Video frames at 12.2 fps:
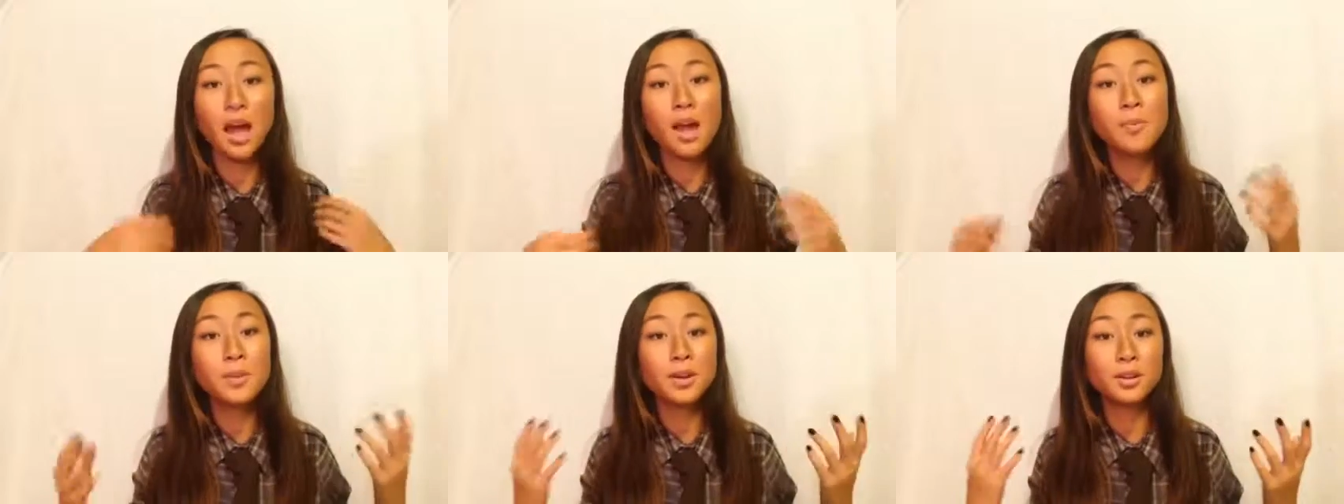
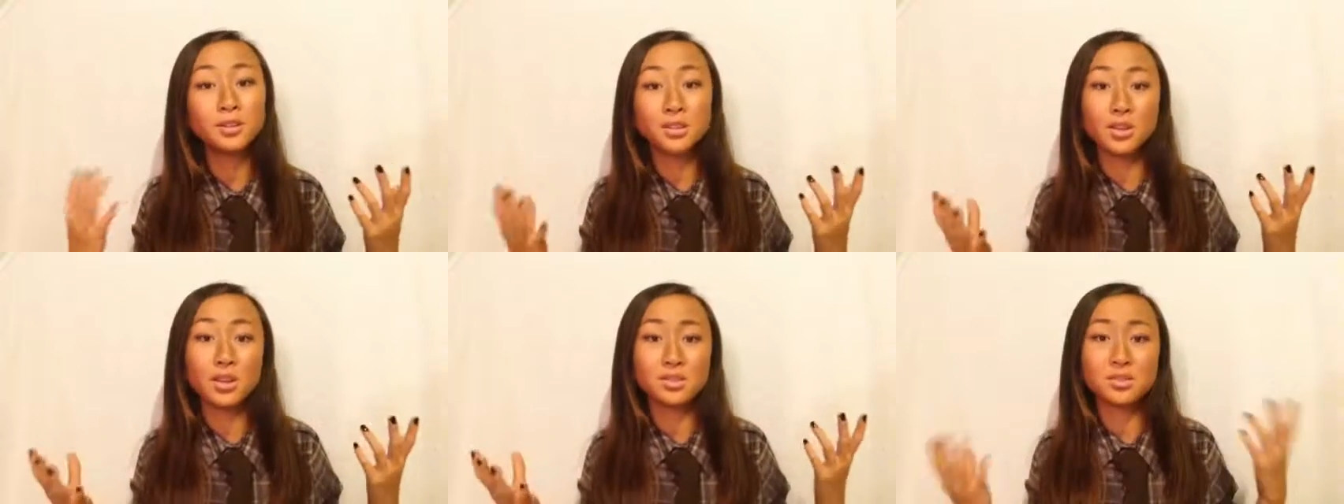I've been
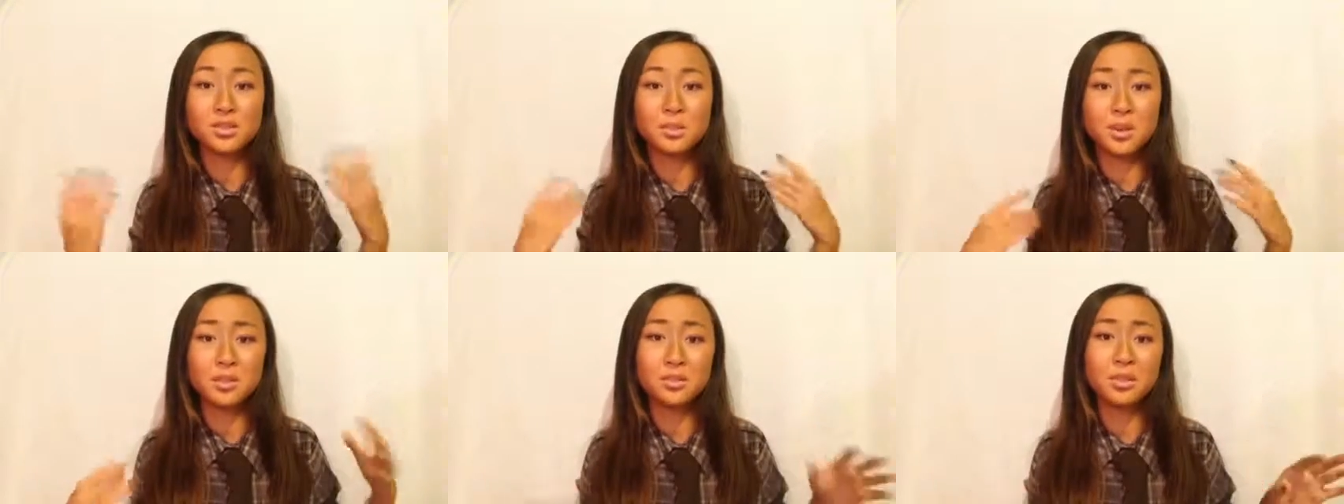also asked so
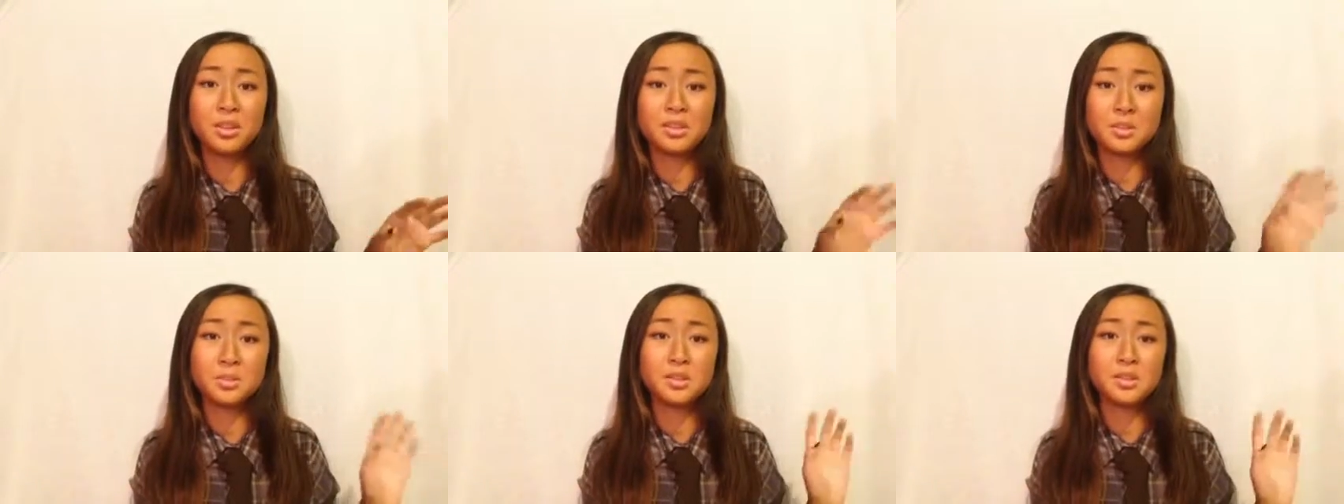many other things
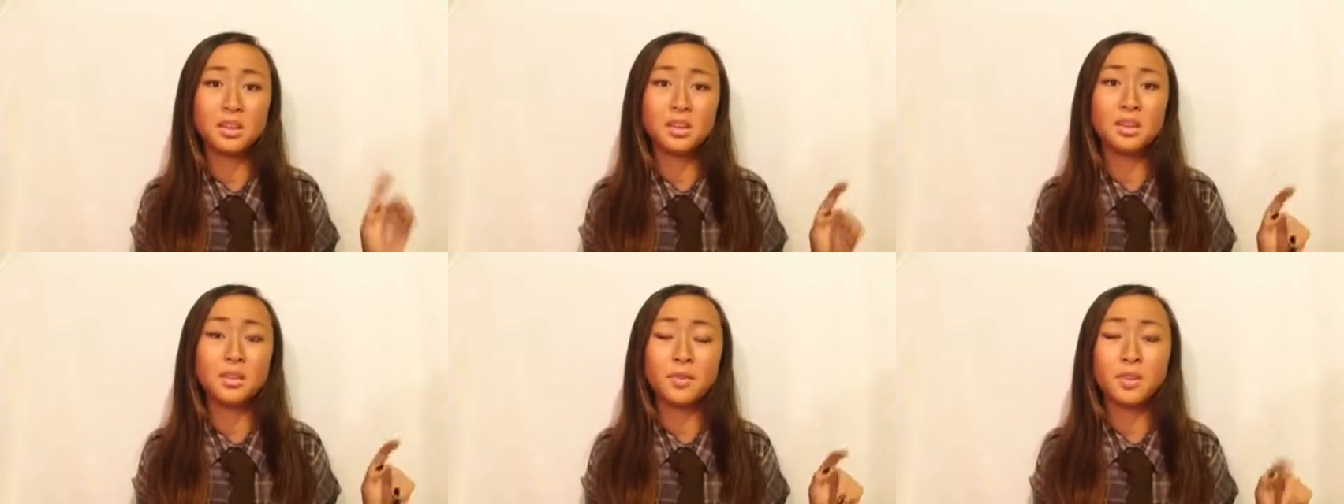that have been
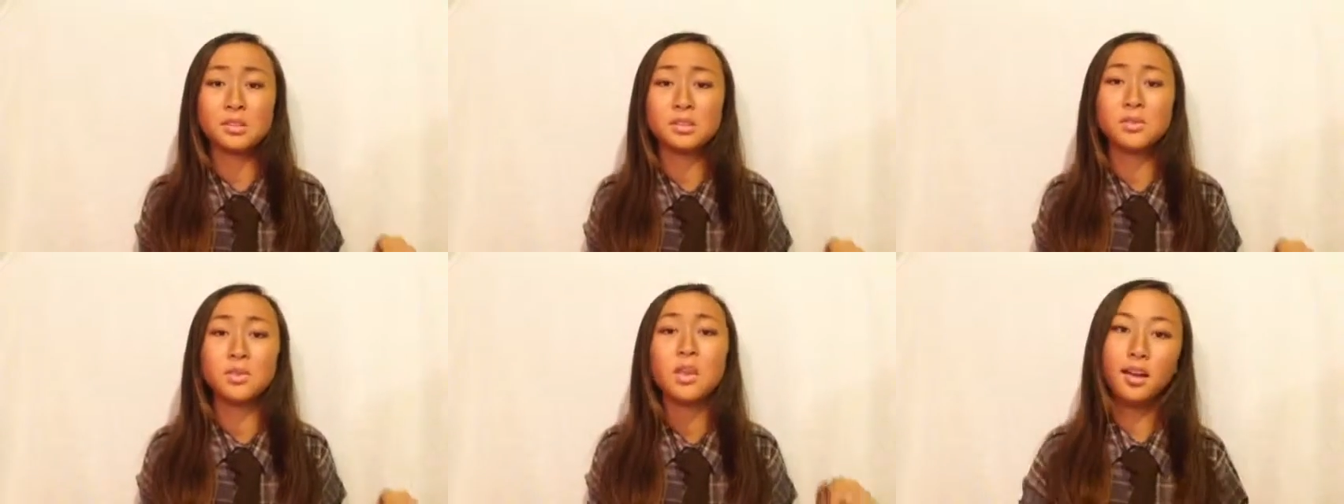slightly offensive.